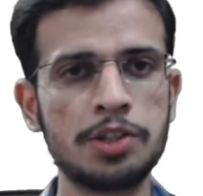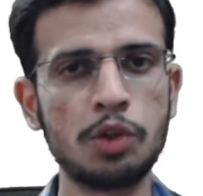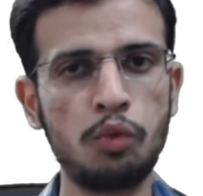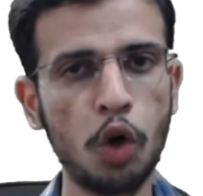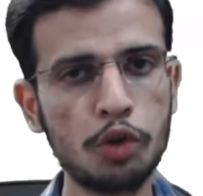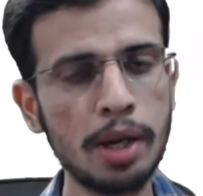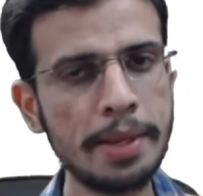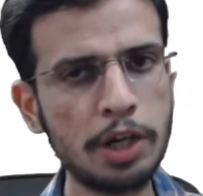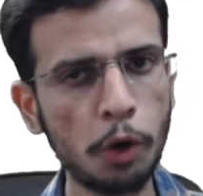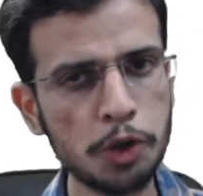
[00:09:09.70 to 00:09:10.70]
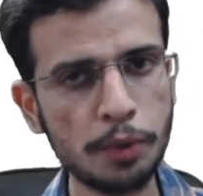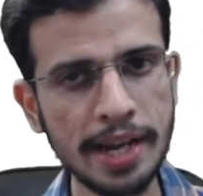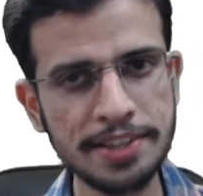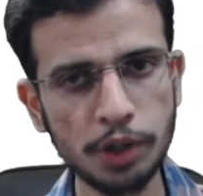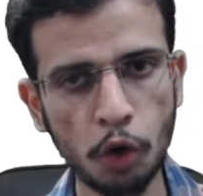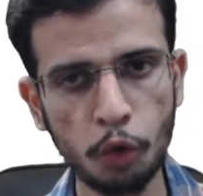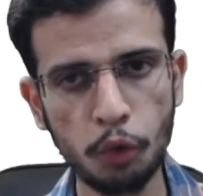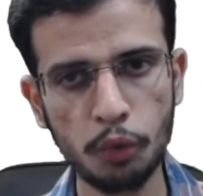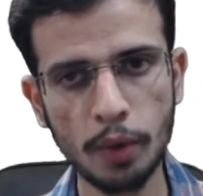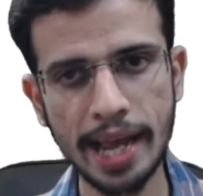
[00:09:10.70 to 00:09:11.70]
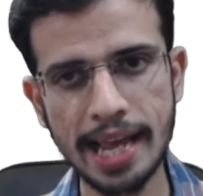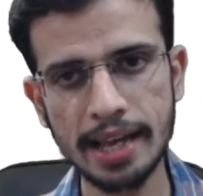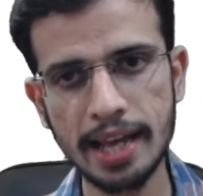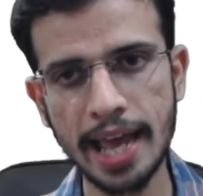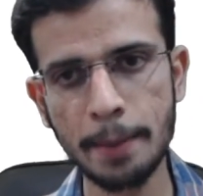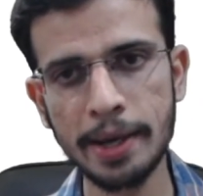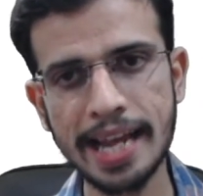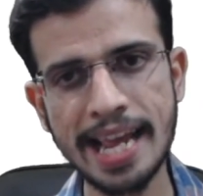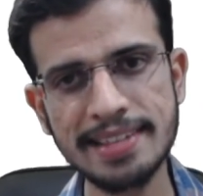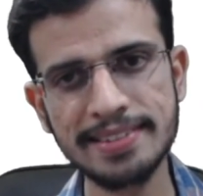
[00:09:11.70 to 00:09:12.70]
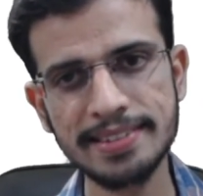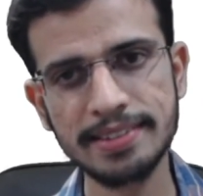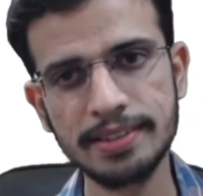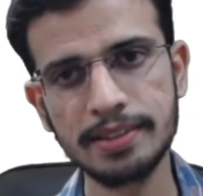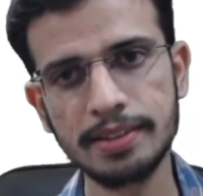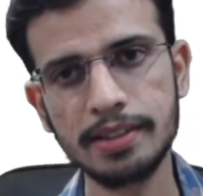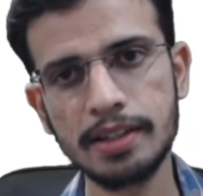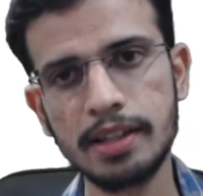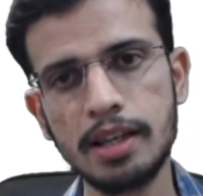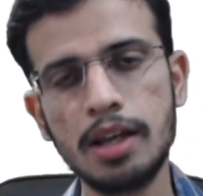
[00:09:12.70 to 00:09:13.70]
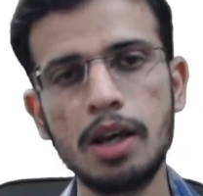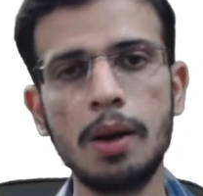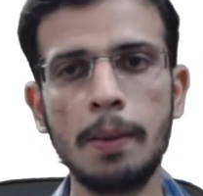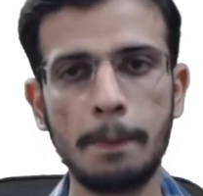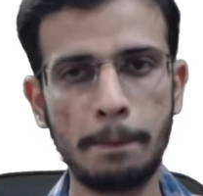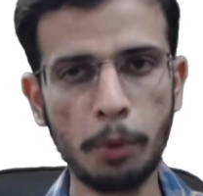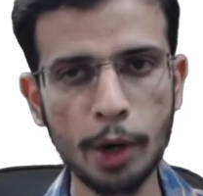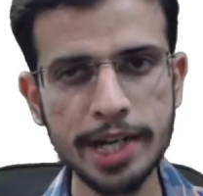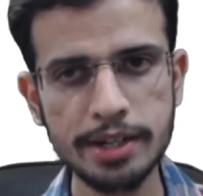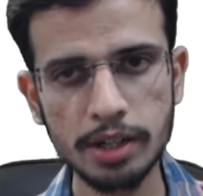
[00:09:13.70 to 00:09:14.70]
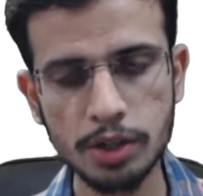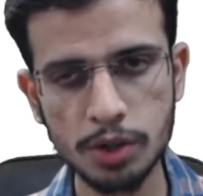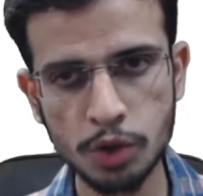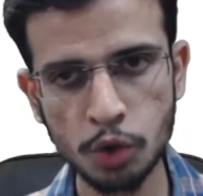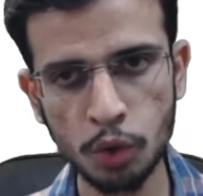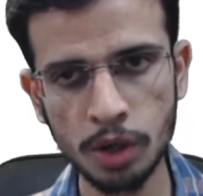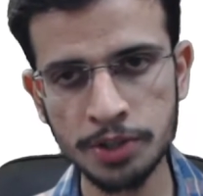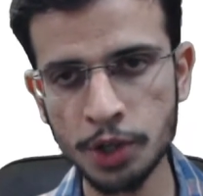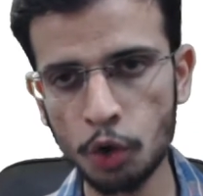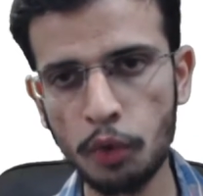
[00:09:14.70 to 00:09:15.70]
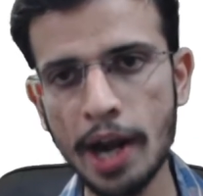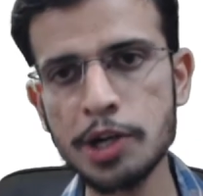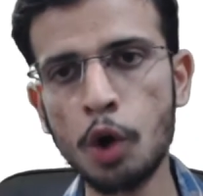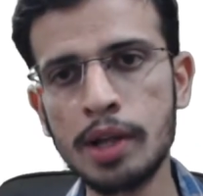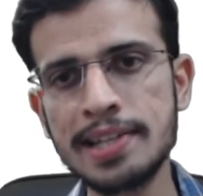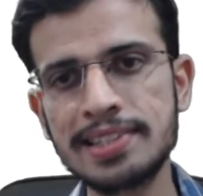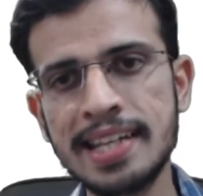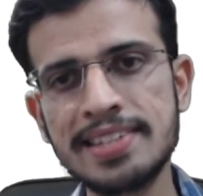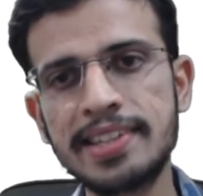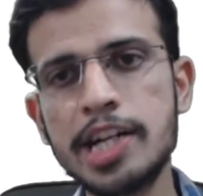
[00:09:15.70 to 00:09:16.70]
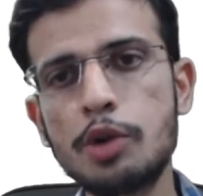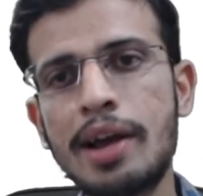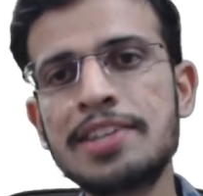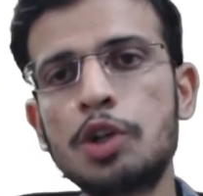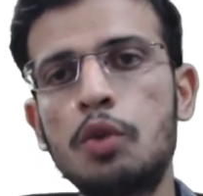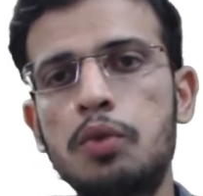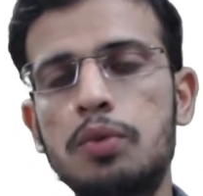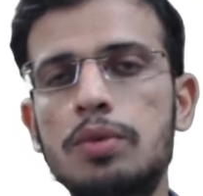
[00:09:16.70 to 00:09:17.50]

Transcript: So what will be cost price of hammer S? $0.05 less than twice of